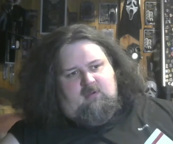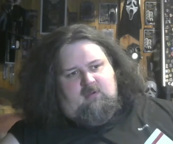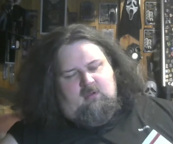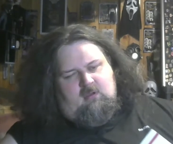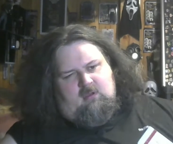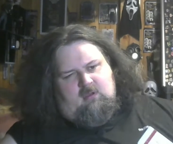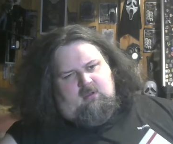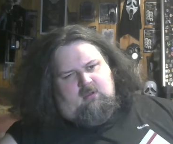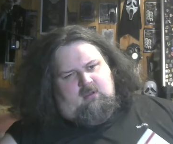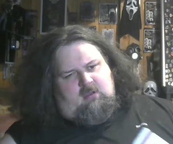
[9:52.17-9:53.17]

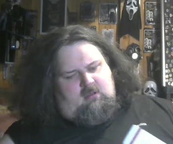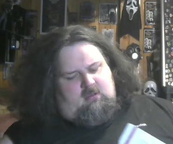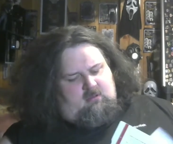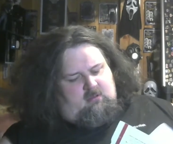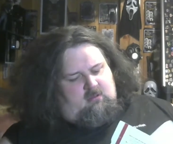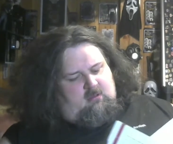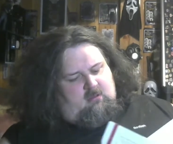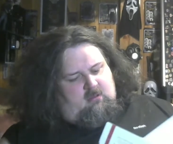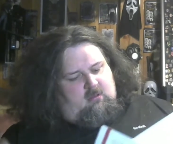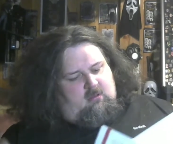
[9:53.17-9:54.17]

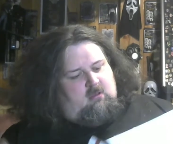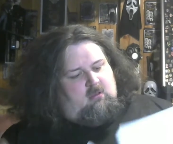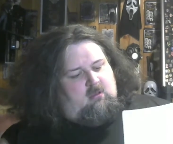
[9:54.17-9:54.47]
Nothing is said.